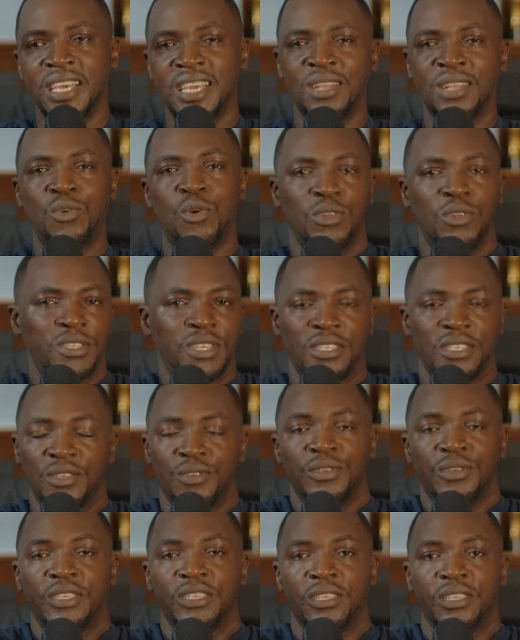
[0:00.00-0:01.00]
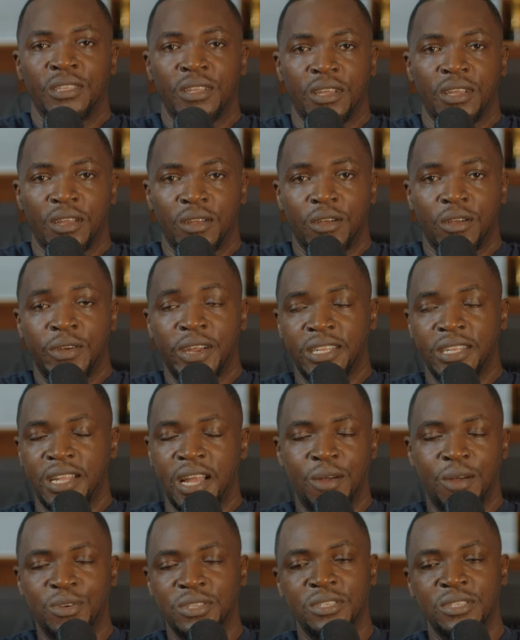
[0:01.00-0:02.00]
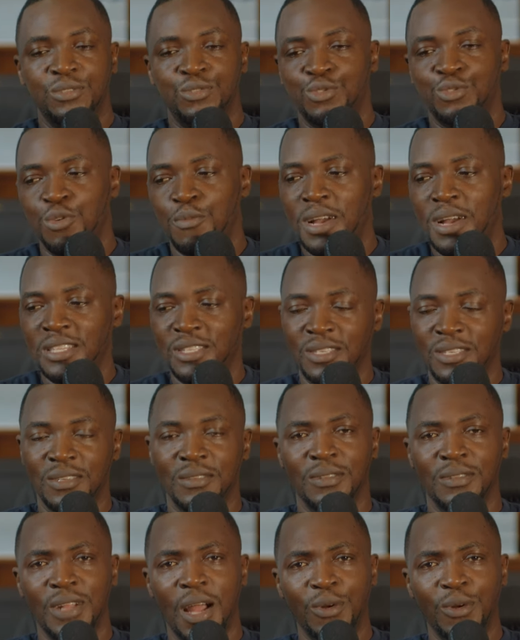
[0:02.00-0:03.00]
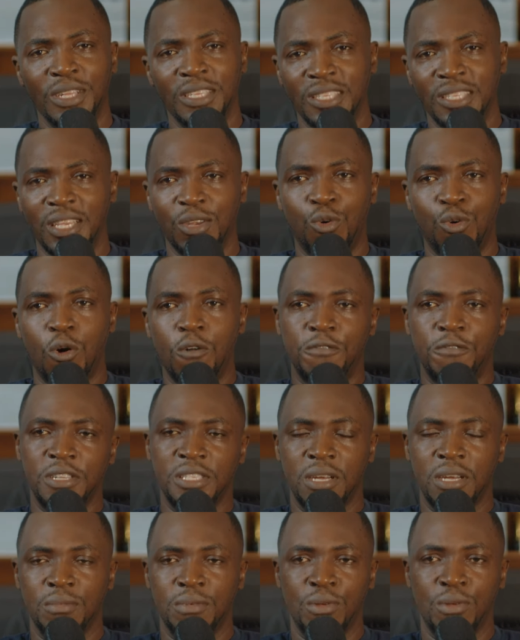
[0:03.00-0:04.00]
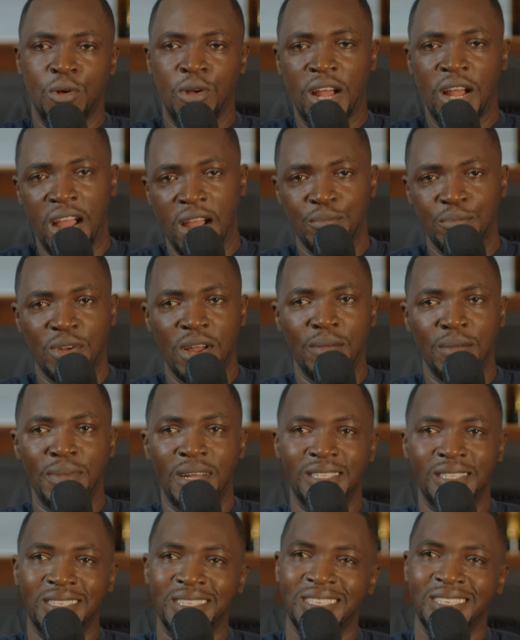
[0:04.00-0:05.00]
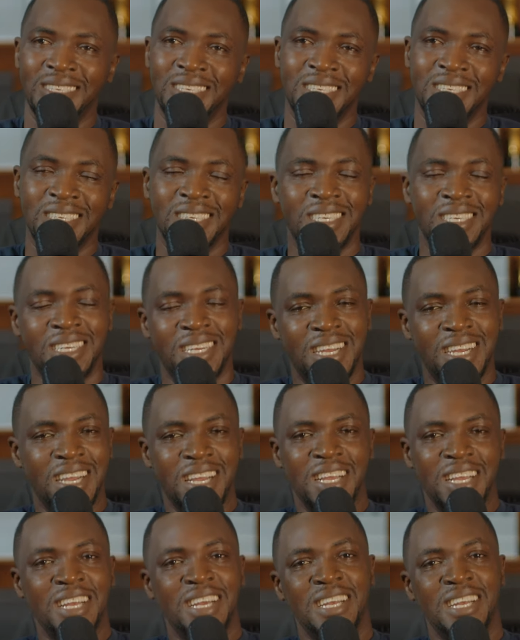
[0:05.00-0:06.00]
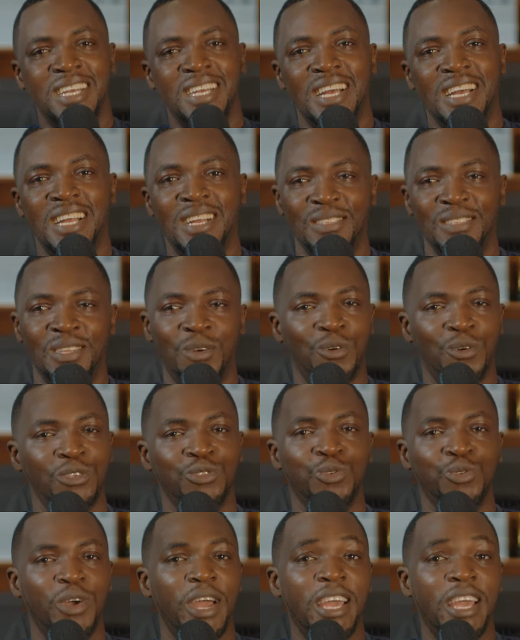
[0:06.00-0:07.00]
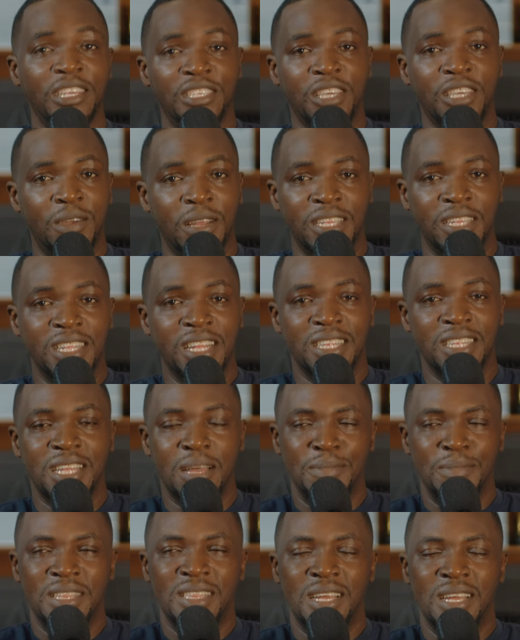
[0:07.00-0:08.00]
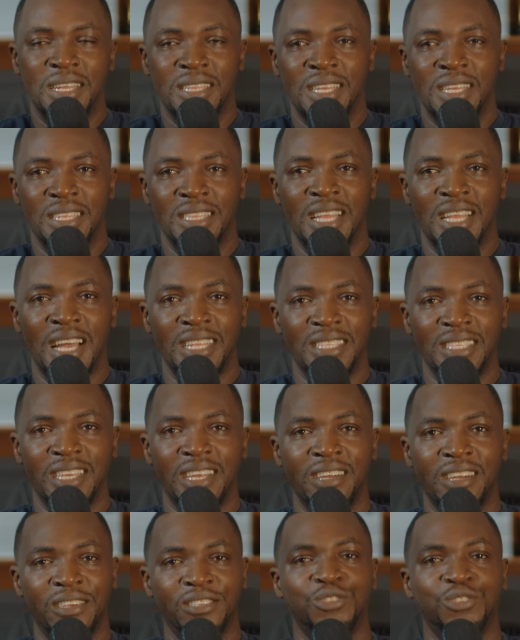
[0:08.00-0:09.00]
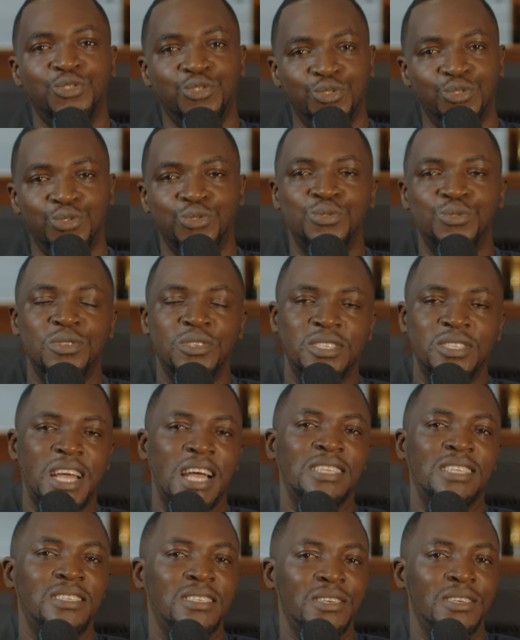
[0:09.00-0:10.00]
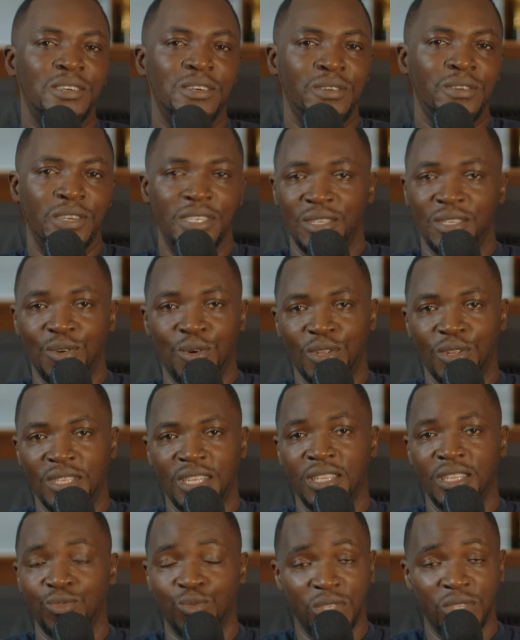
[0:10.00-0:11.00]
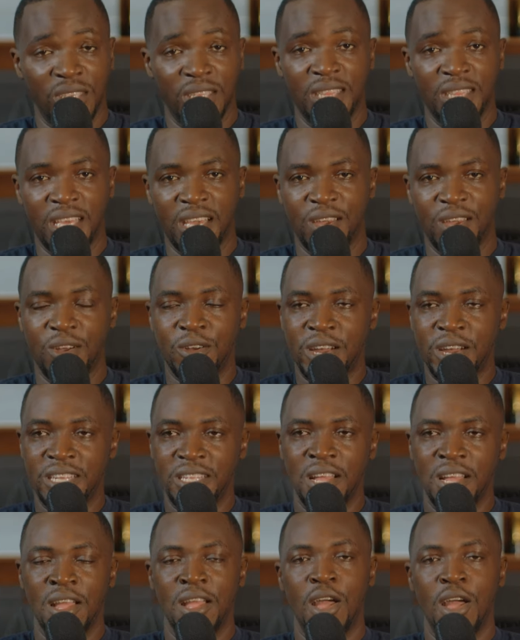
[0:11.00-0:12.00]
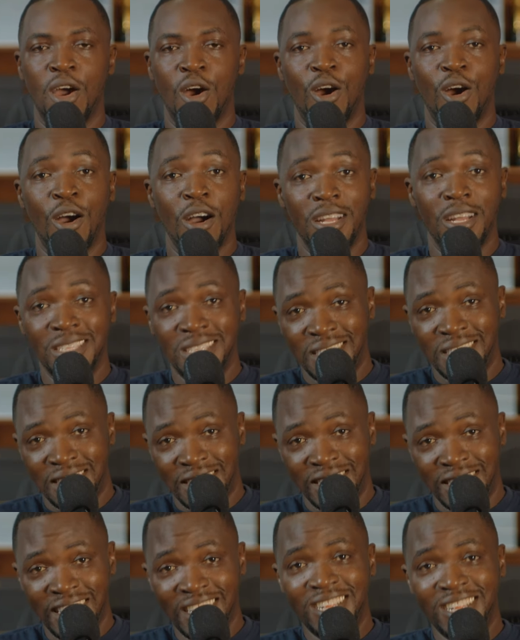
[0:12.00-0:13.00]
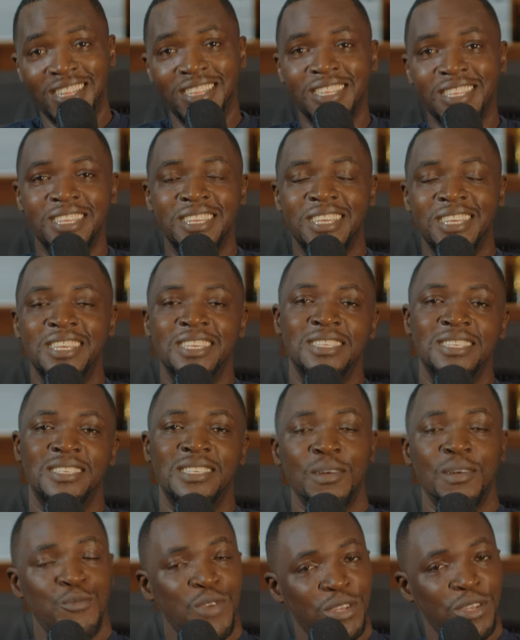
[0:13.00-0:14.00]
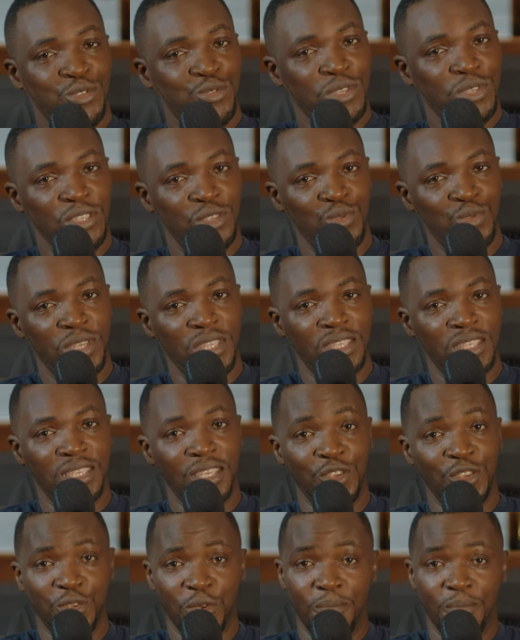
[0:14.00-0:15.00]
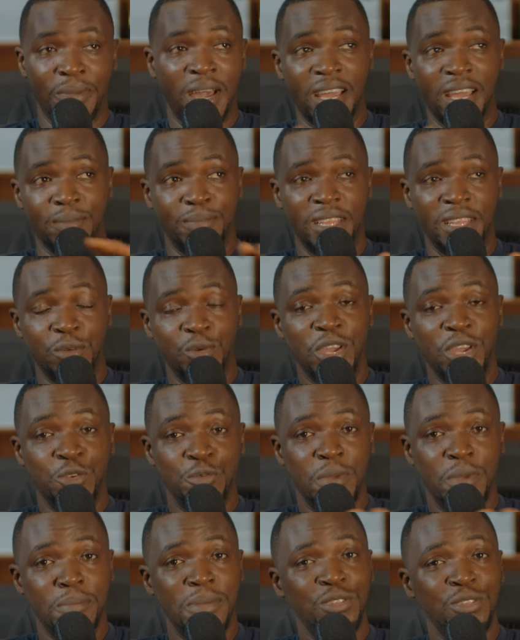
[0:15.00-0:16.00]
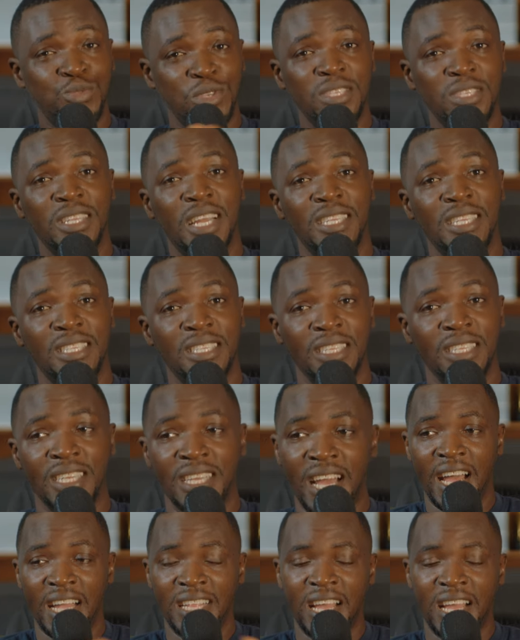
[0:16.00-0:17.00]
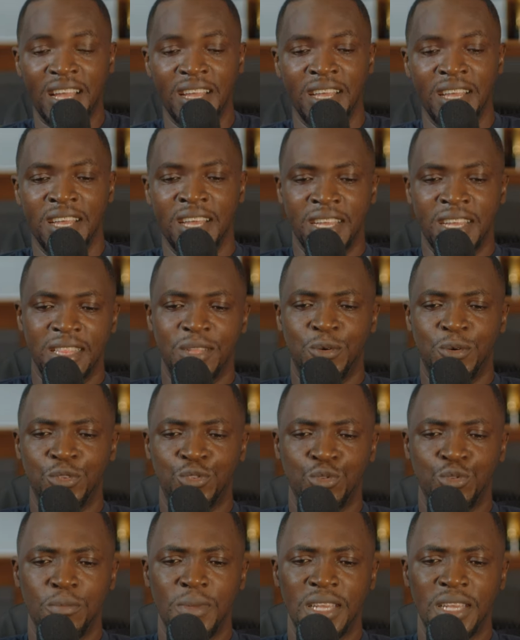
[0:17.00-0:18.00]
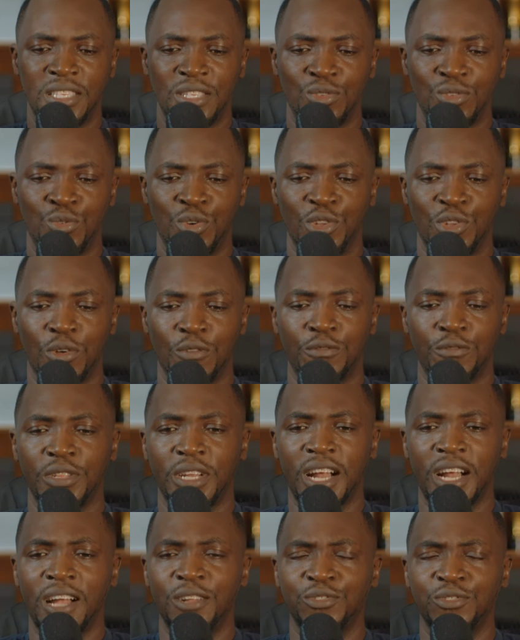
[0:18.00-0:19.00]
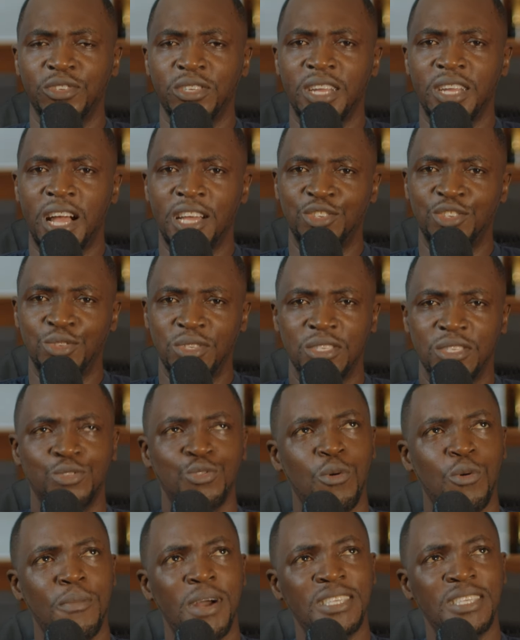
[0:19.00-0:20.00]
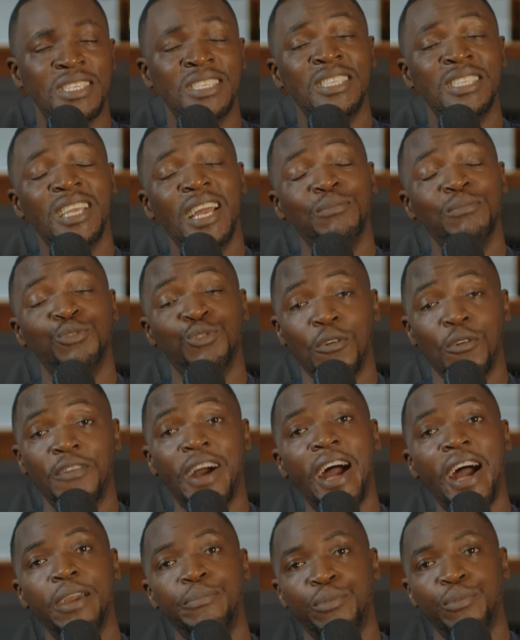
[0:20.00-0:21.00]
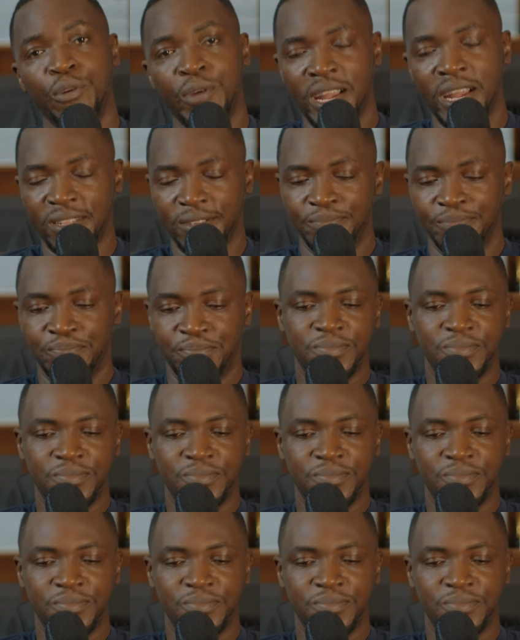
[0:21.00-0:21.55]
in content creation. All right, I wasn't so much, I wouldn't say comfortable on camera, but ah, there was no edge. I didn't have, I mean, that, that, that urge to start creating content wasn't there. All right, until somewhere in twenty twenty. By, by the way, you remember twenty nineteen Ghana, there was so much going on for the country. I should see so much in terms of hype. All right,